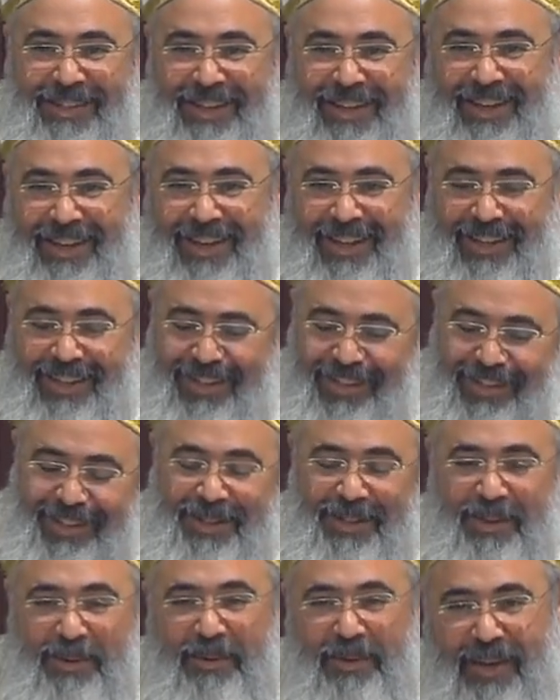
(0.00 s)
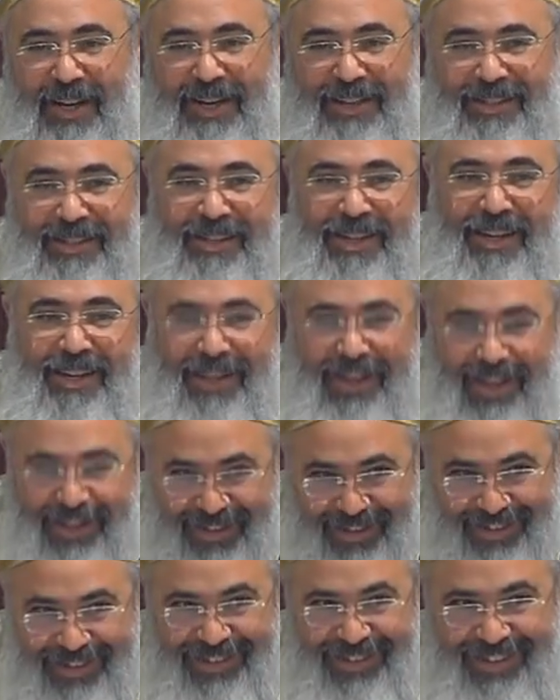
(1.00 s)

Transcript: Uh, this is so nice. Yes,